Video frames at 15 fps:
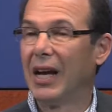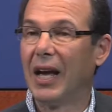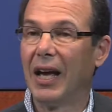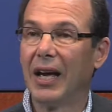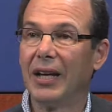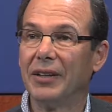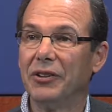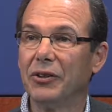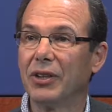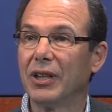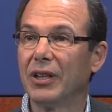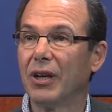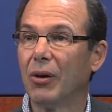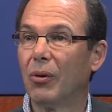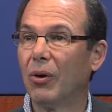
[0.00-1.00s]
And you can
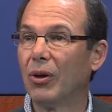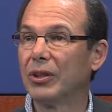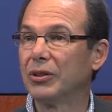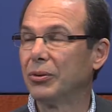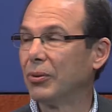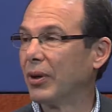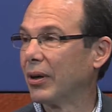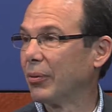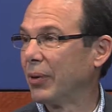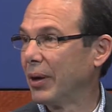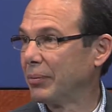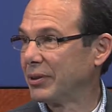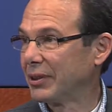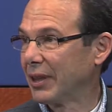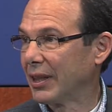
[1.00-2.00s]
go onto our
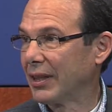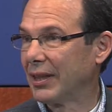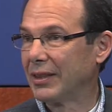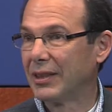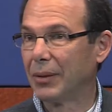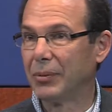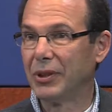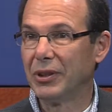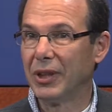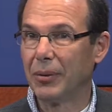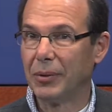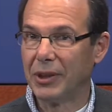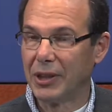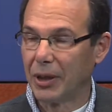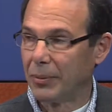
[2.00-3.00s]
website at
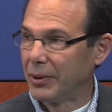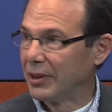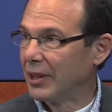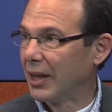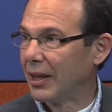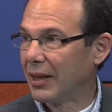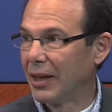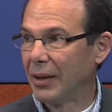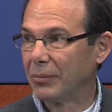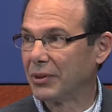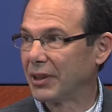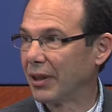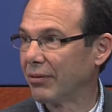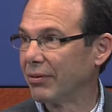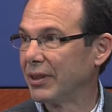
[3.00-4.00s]

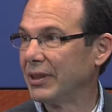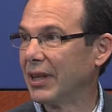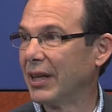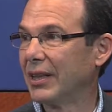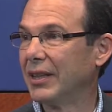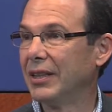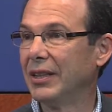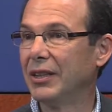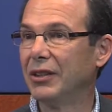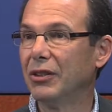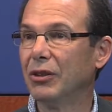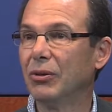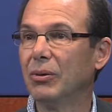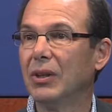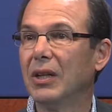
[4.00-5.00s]

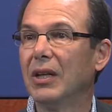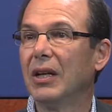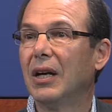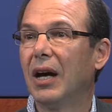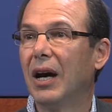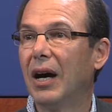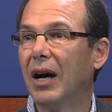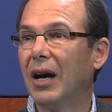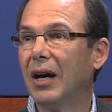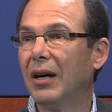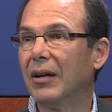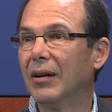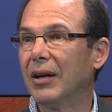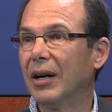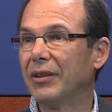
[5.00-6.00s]
www.mc3.edu
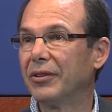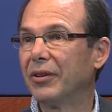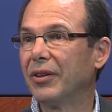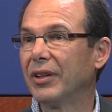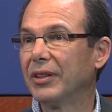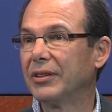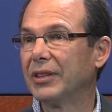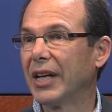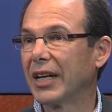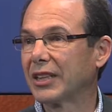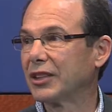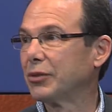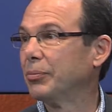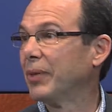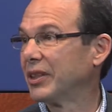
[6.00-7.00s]
under the
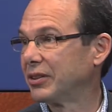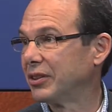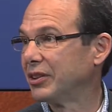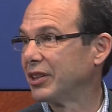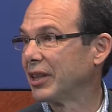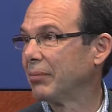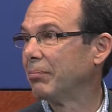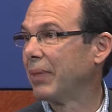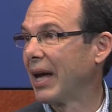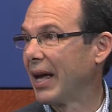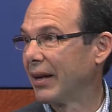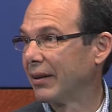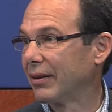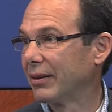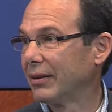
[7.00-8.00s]
text messaging
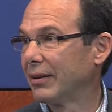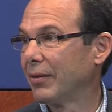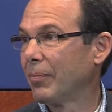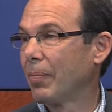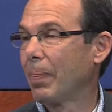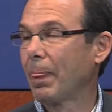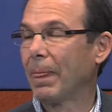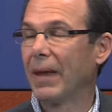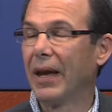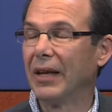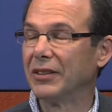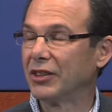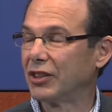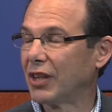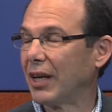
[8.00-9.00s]
banner
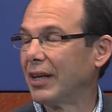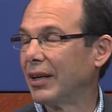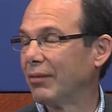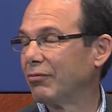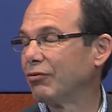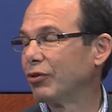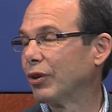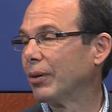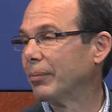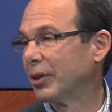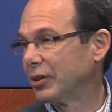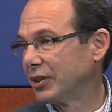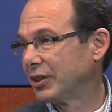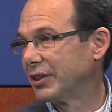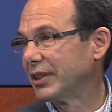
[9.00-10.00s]
and sign up for
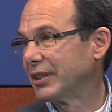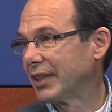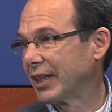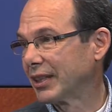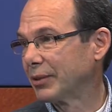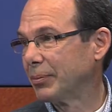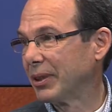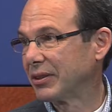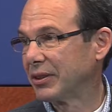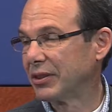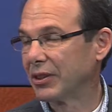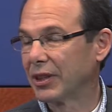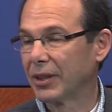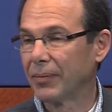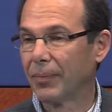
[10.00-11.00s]
emergency text messaging.